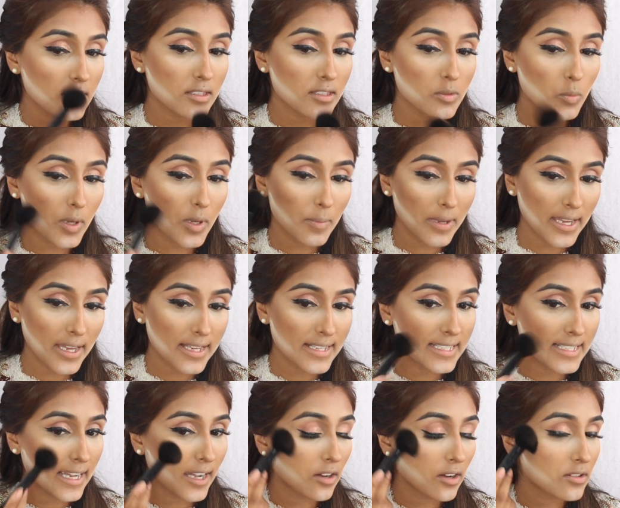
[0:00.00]
sweeping
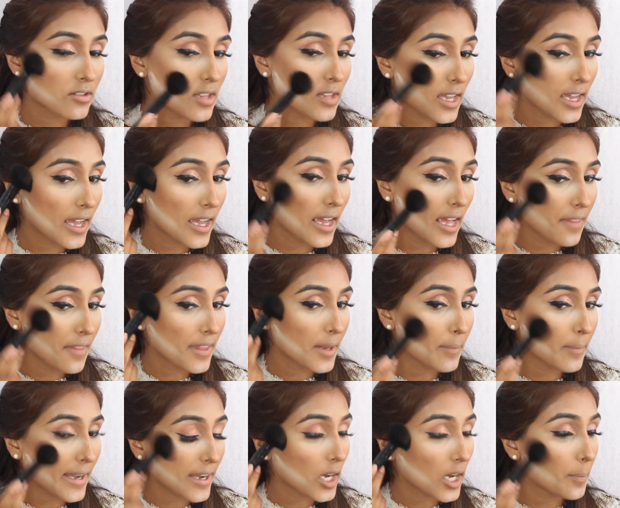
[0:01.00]
it down and
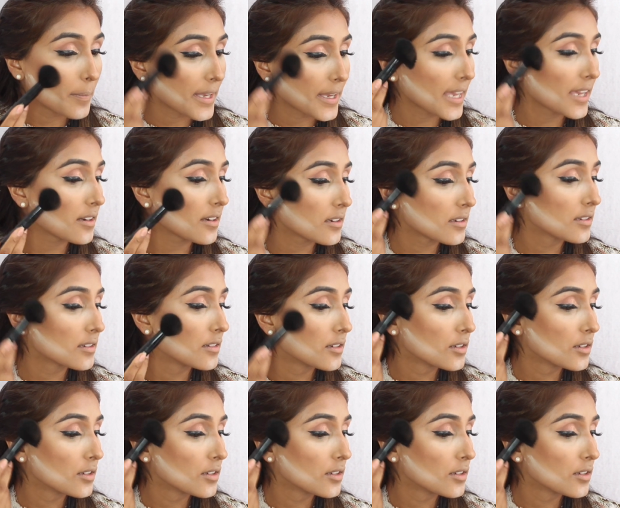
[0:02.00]
then back up again.